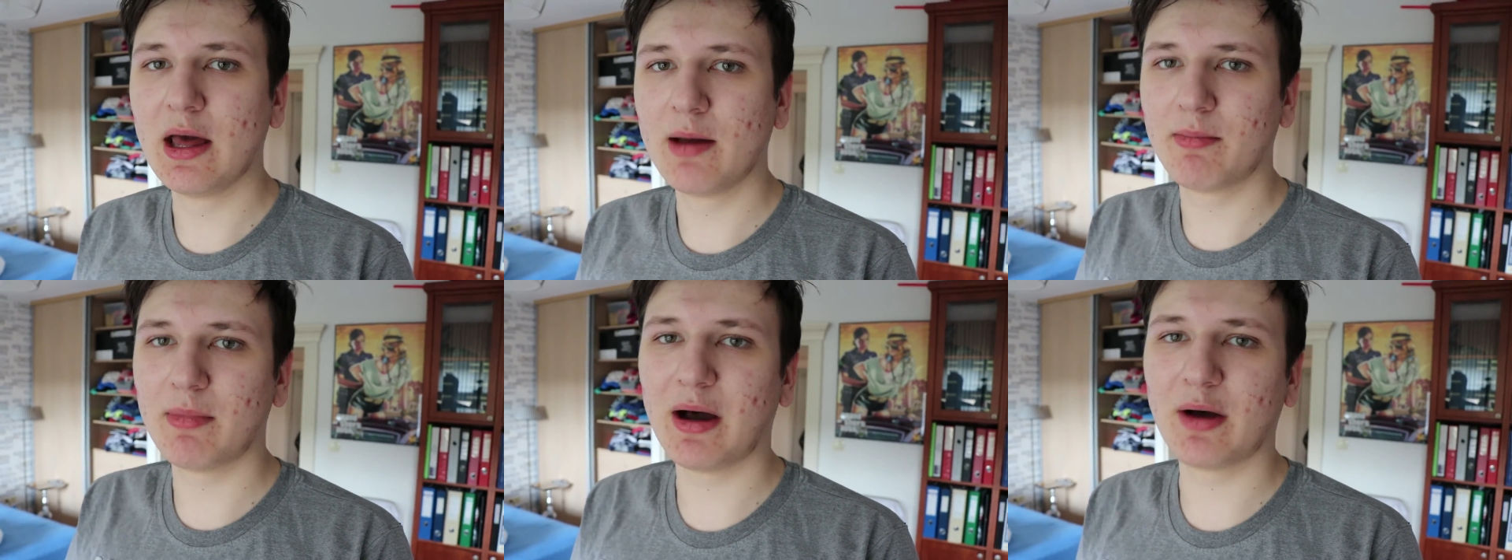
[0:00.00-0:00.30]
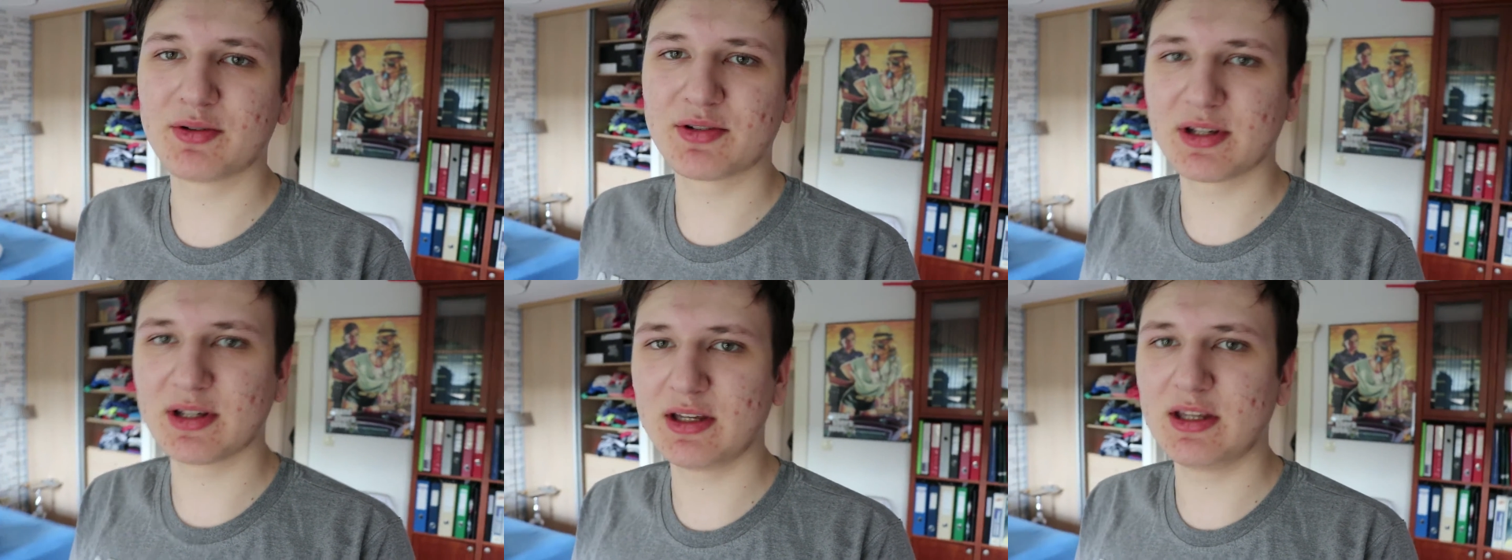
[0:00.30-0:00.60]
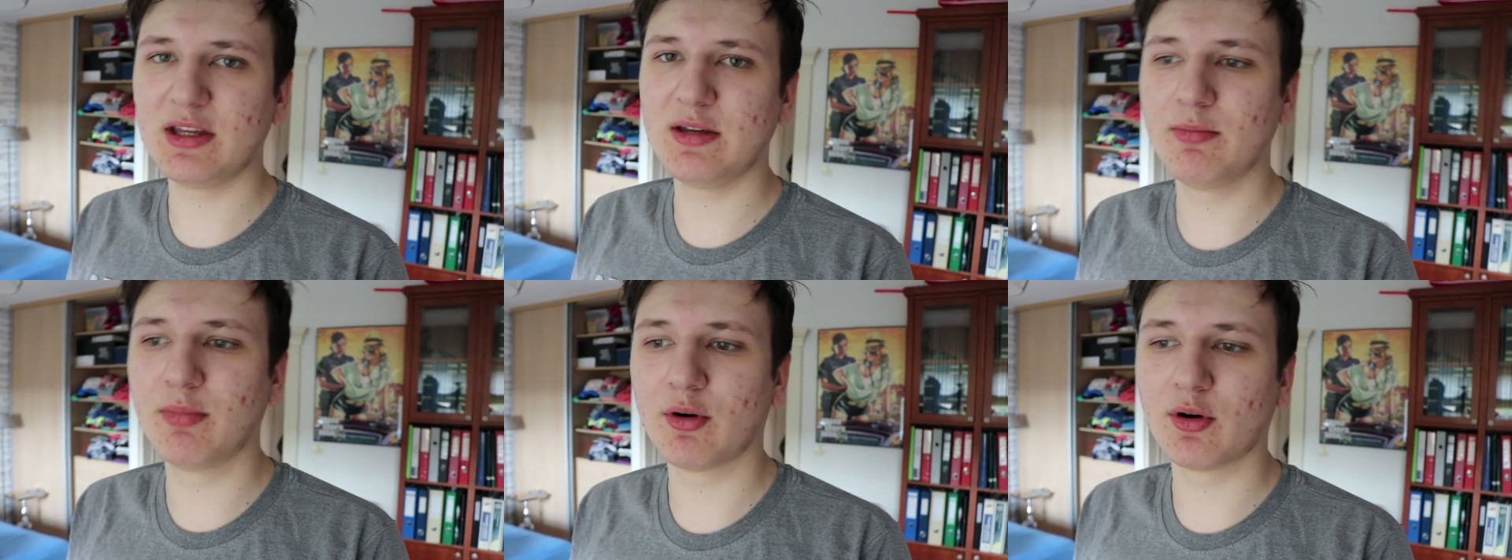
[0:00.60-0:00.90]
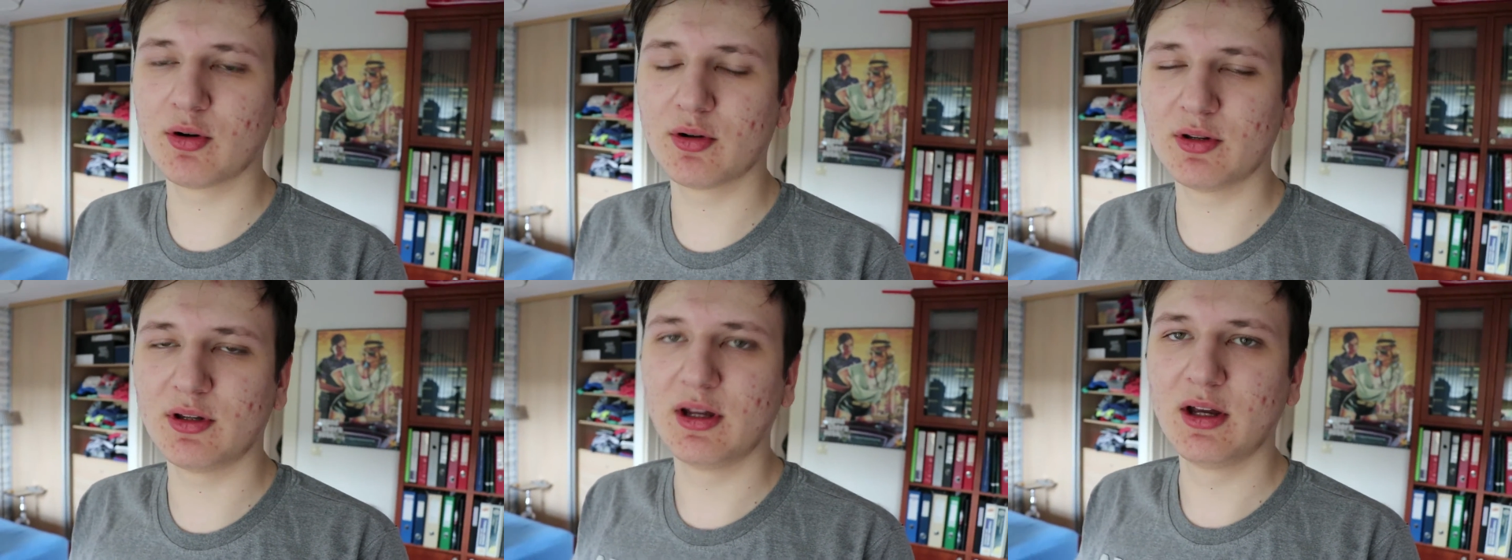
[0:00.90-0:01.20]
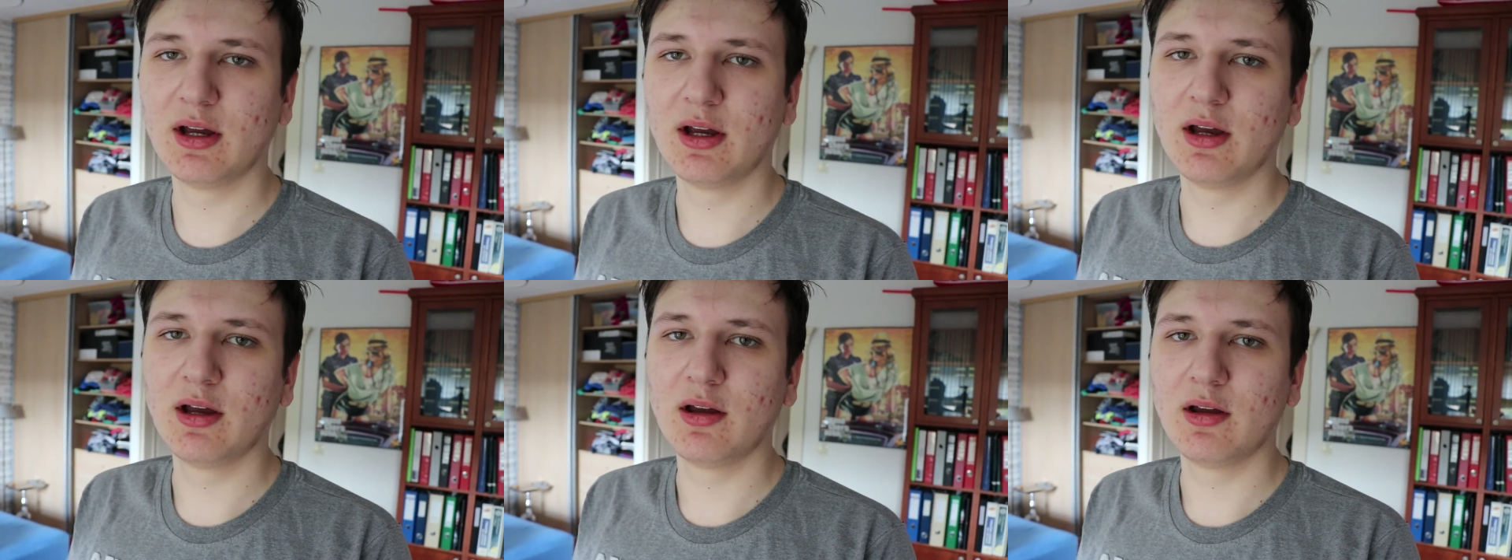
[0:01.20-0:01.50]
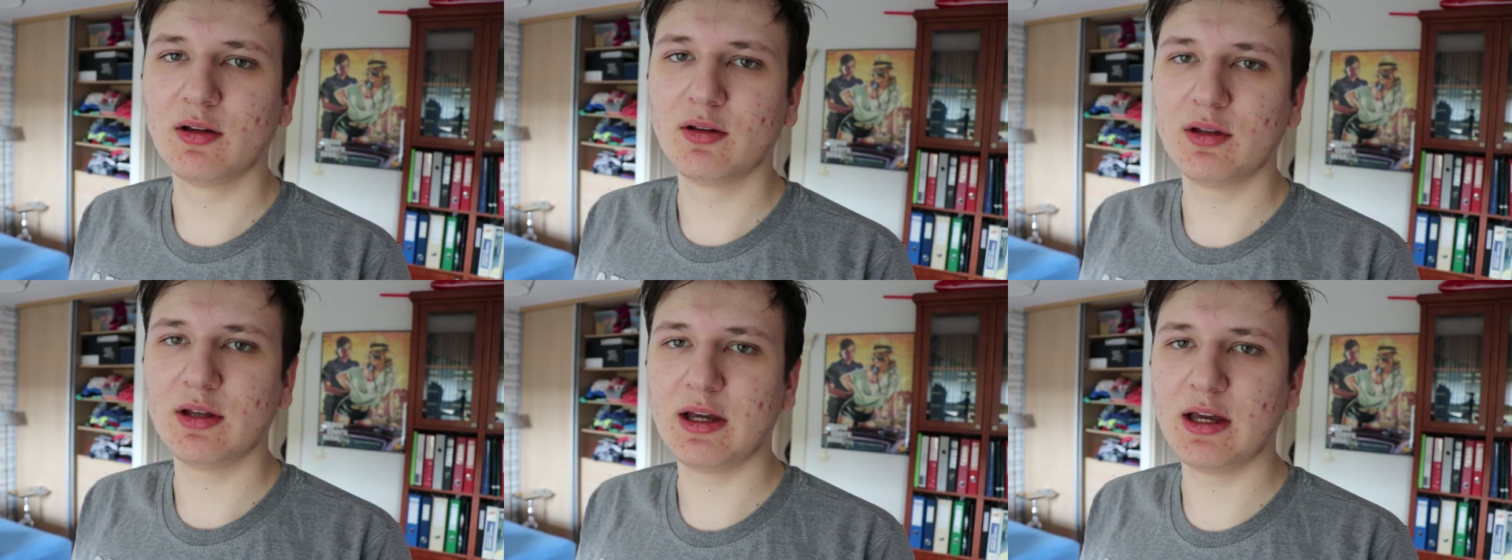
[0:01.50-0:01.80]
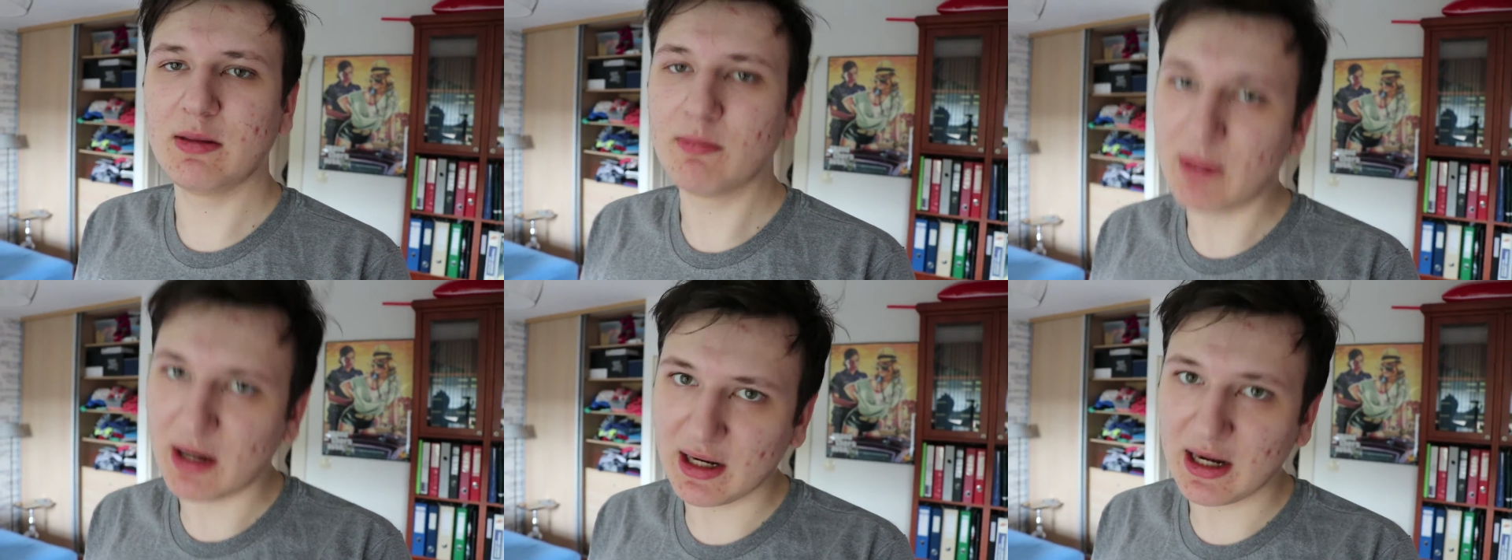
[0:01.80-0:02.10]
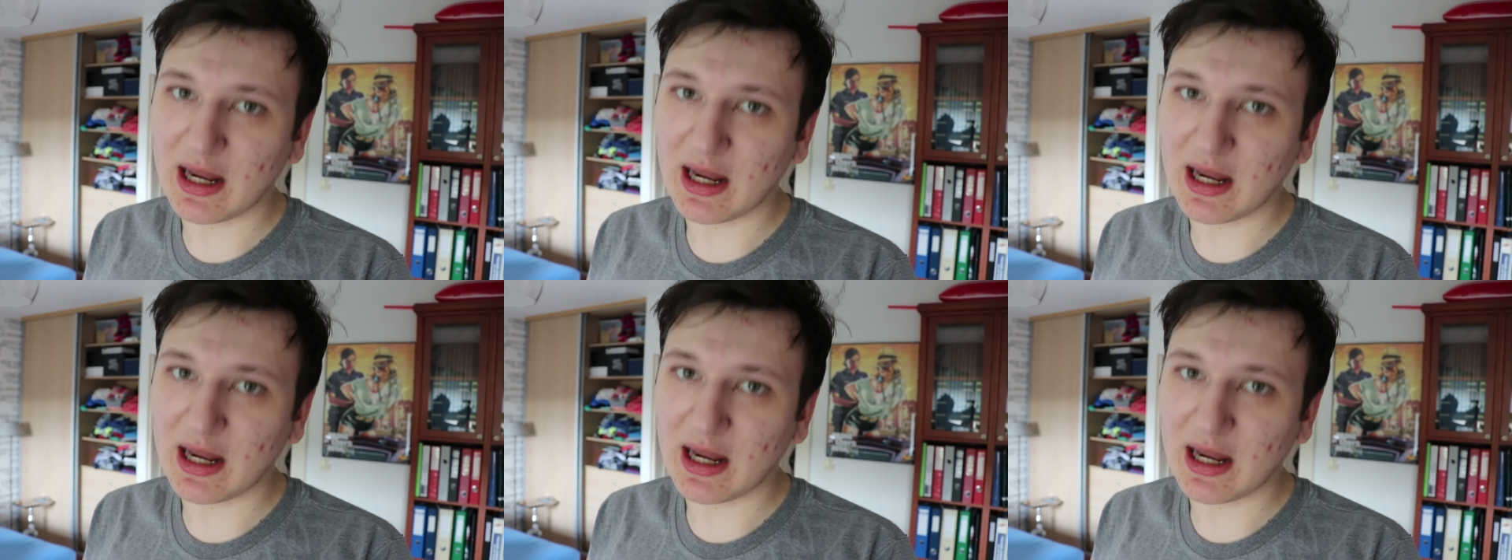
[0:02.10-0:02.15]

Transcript: mouse and keyboard in my